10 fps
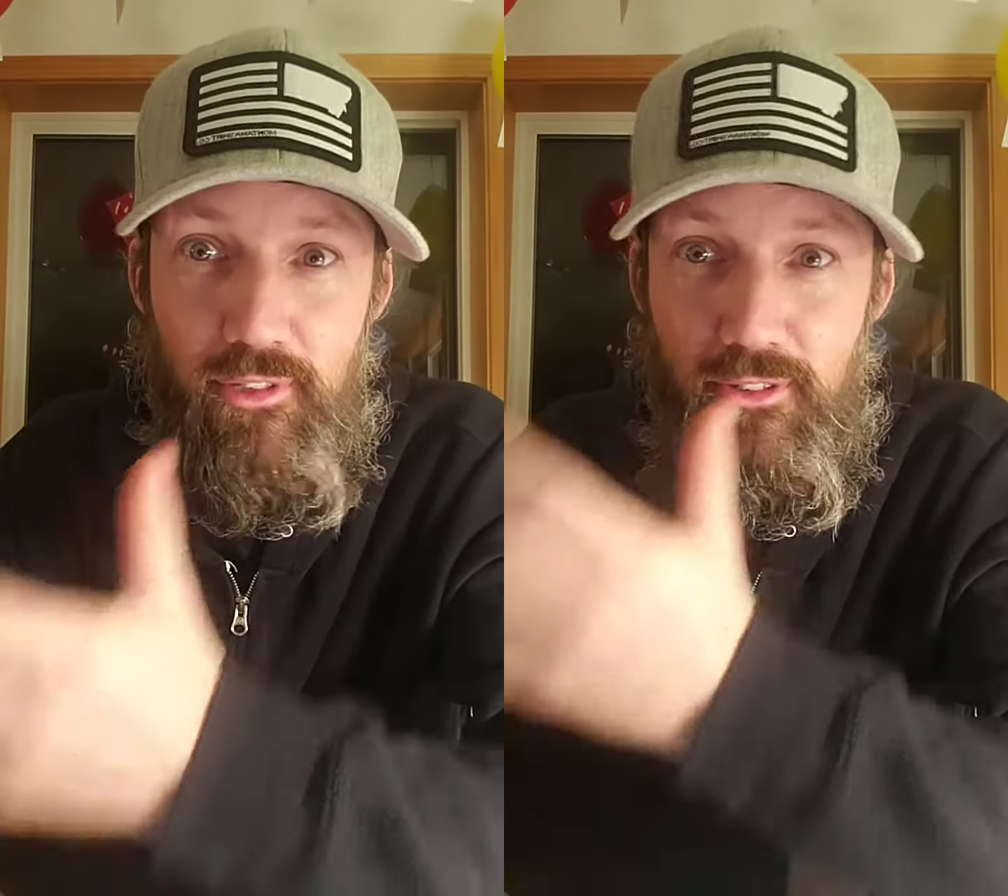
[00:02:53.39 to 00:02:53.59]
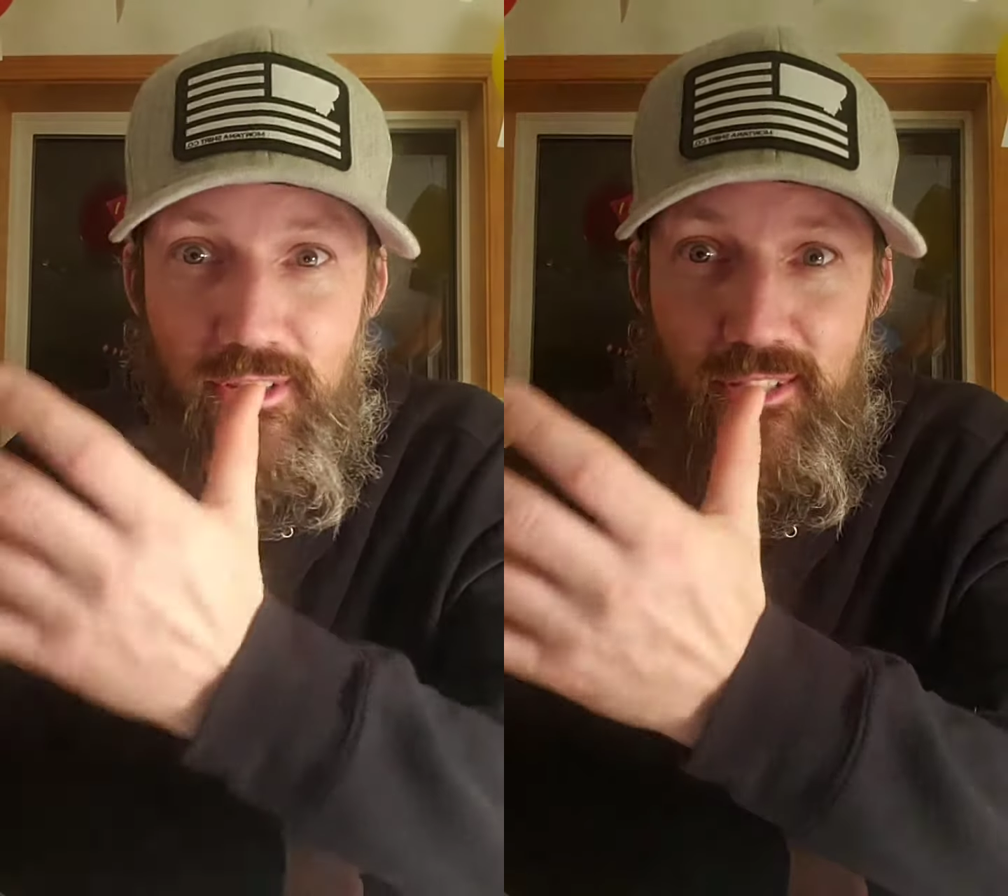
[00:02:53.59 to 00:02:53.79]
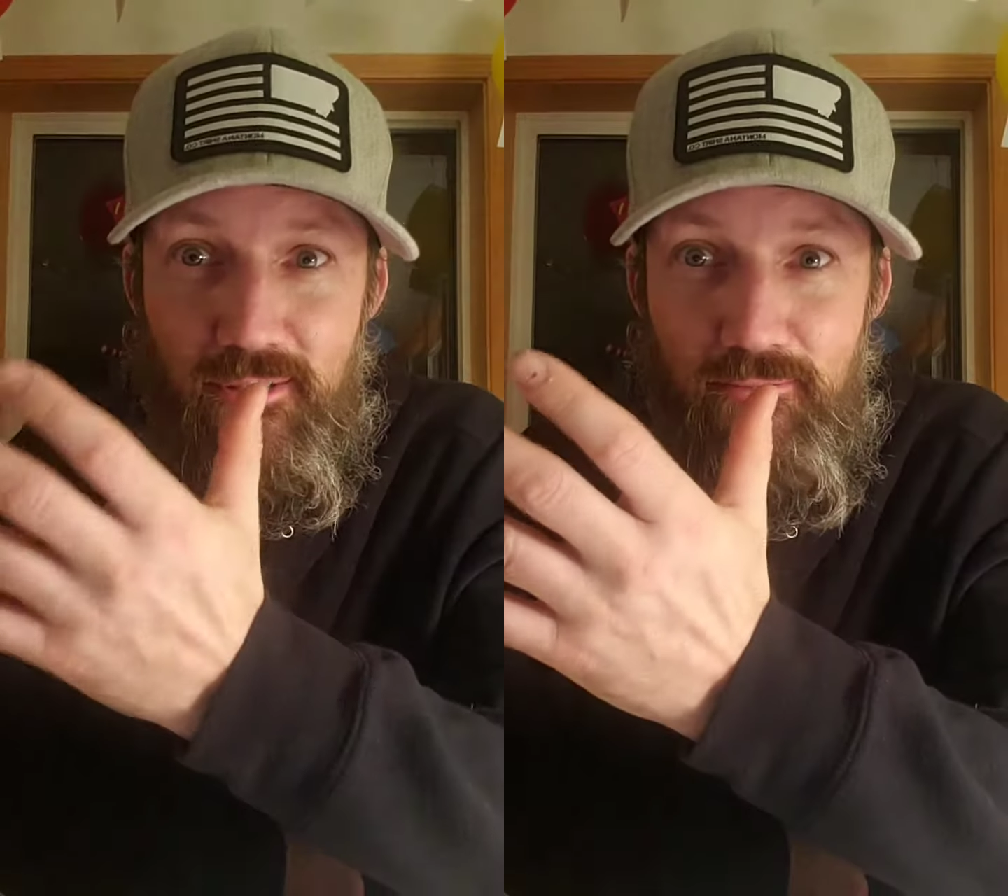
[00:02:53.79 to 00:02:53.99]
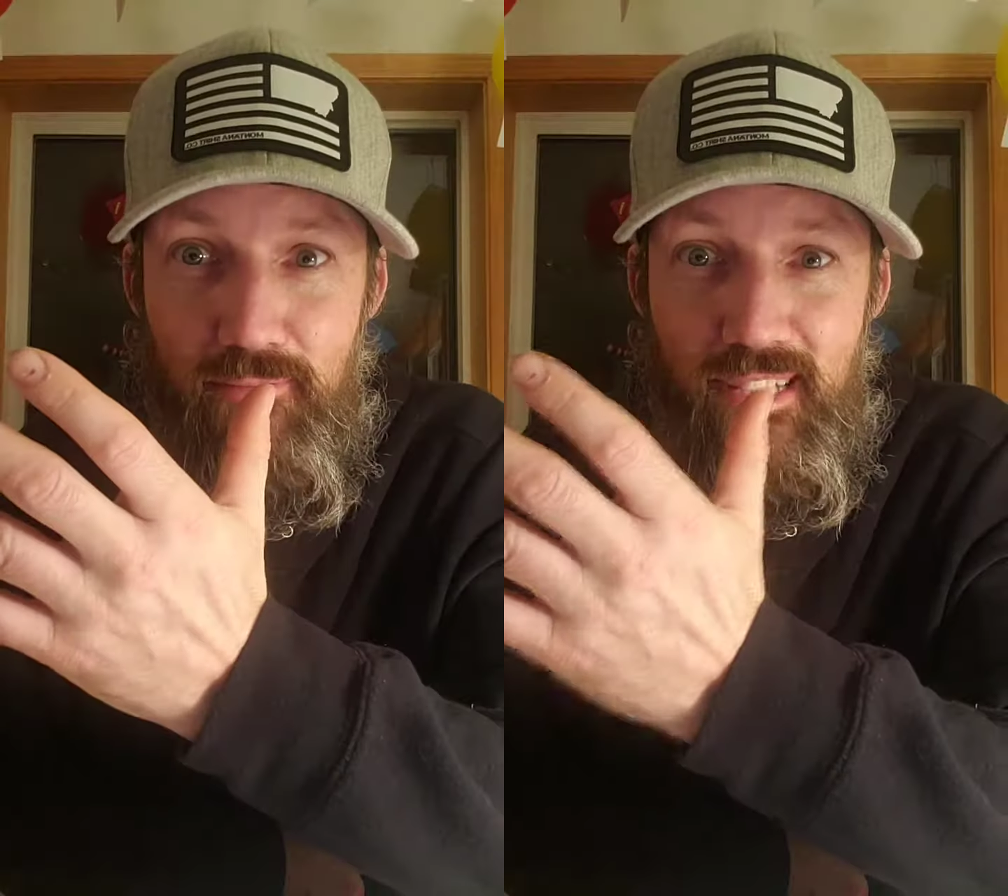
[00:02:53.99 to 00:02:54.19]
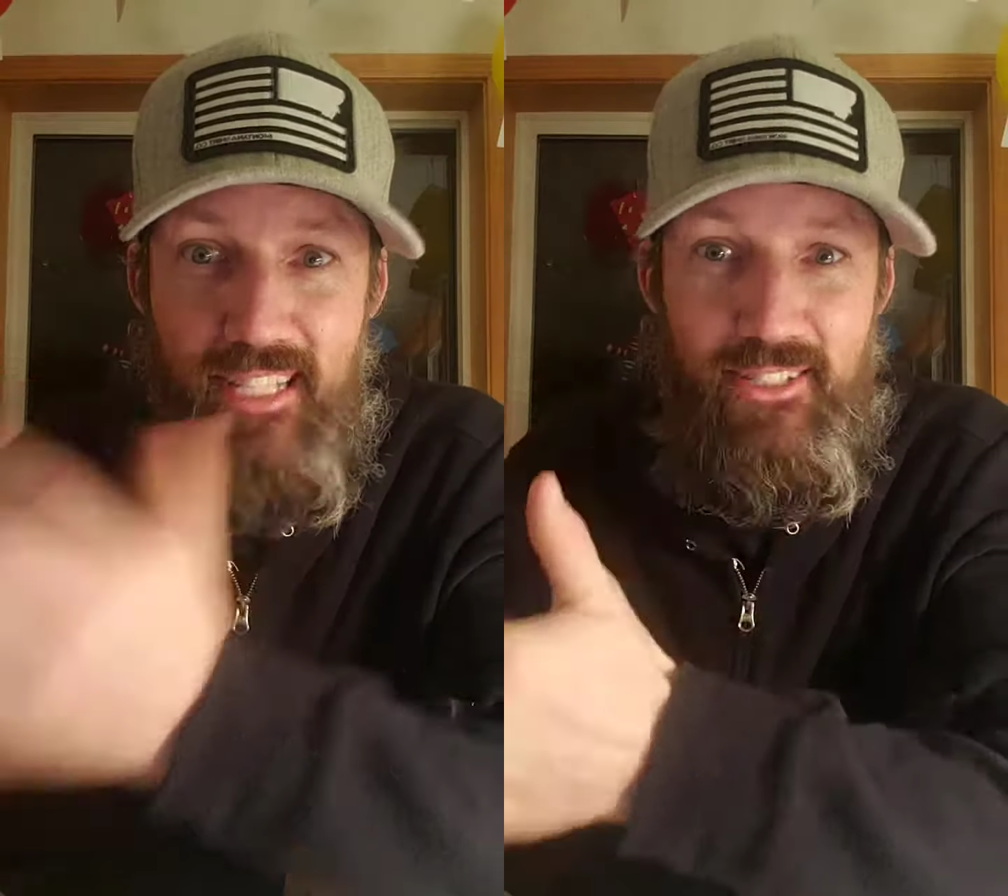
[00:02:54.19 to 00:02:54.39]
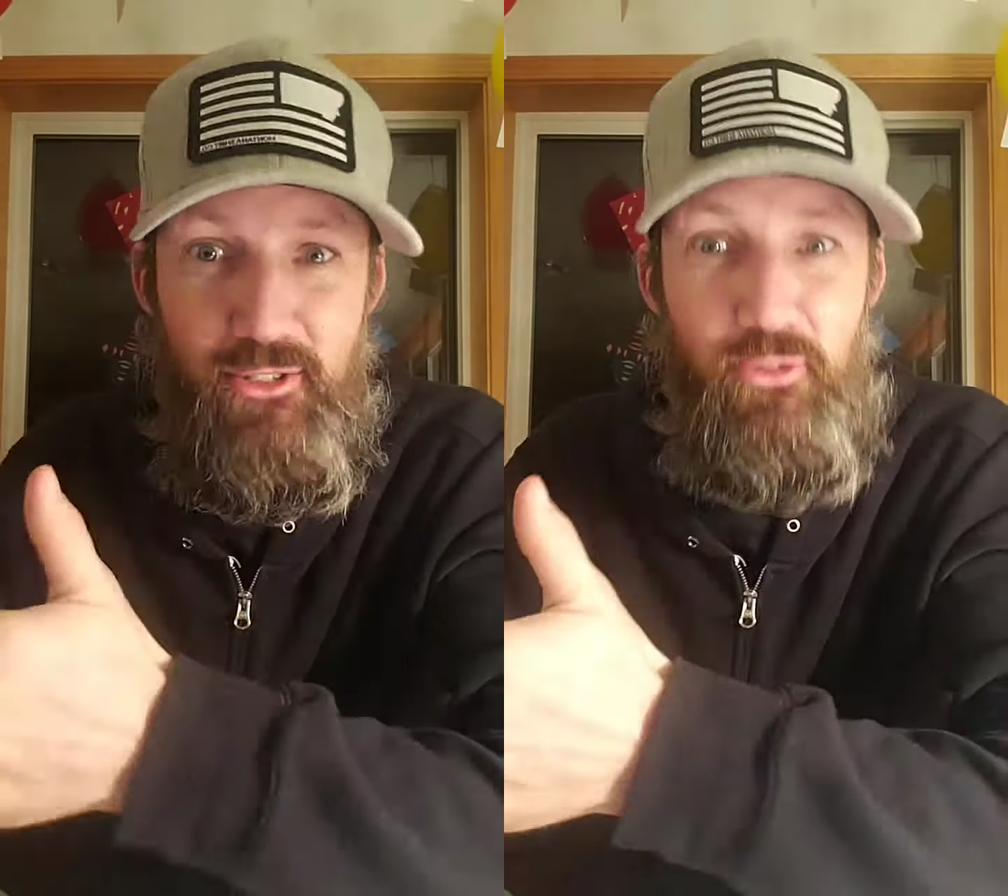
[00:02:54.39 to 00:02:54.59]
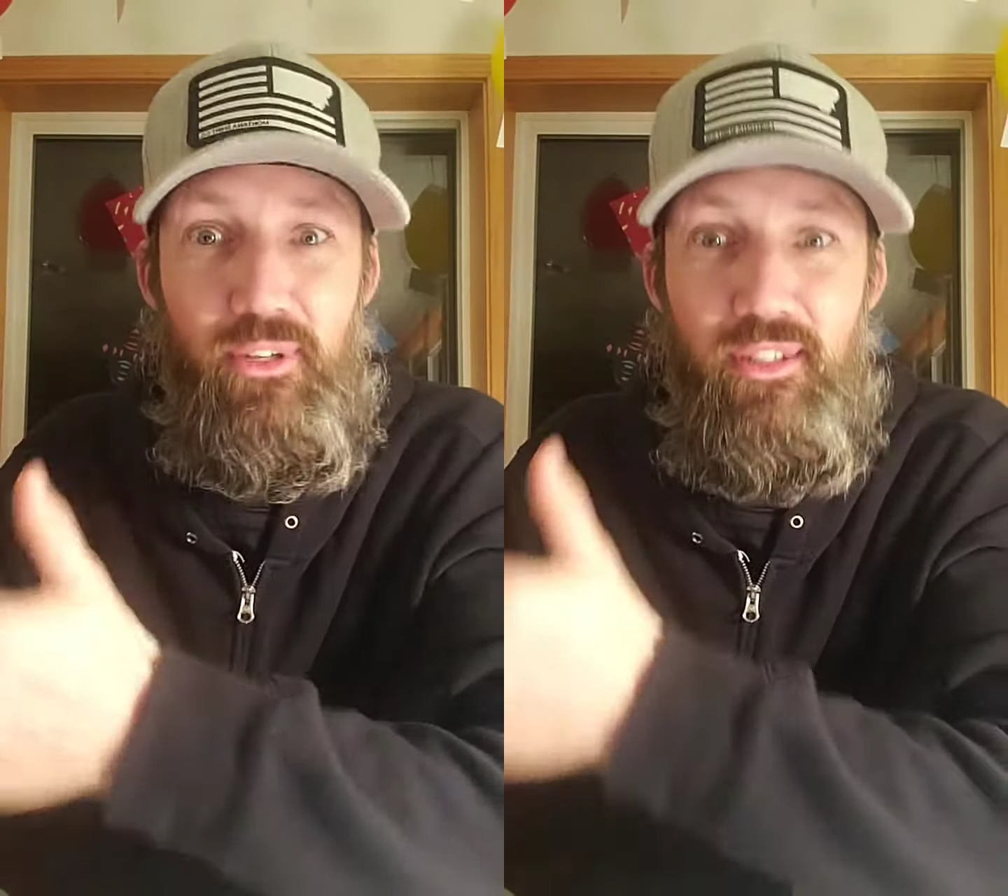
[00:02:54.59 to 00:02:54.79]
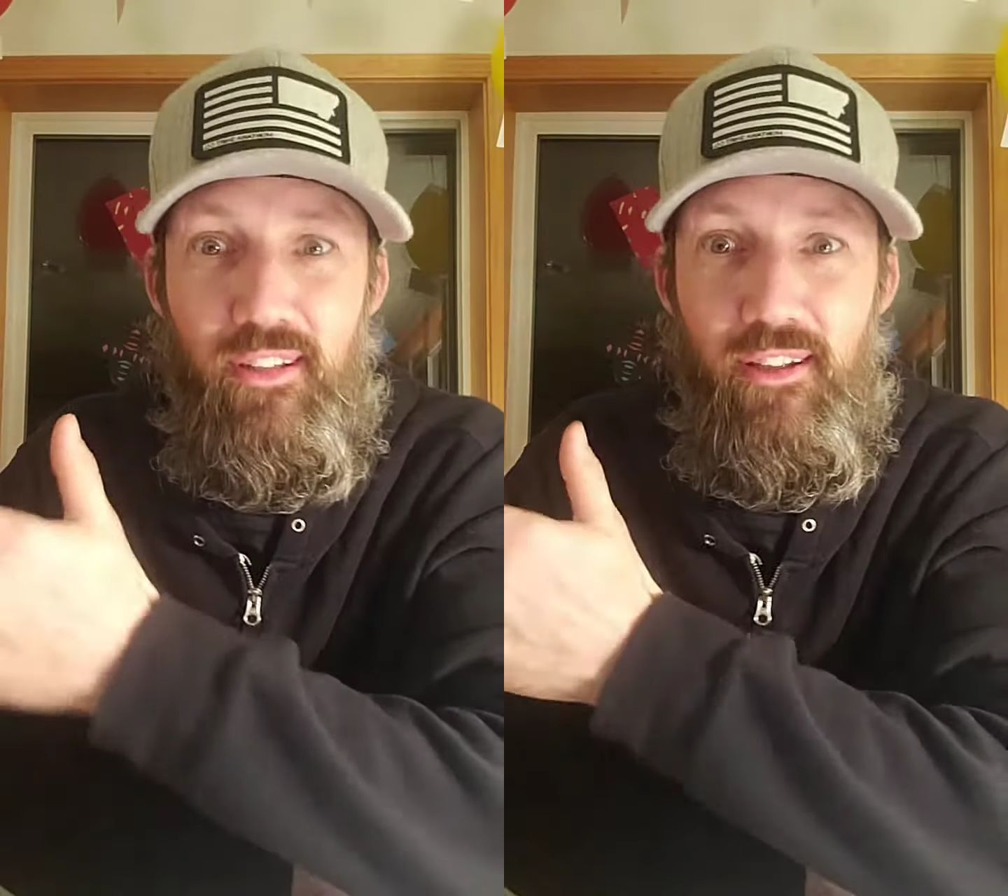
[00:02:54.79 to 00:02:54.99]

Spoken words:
You can just listen to it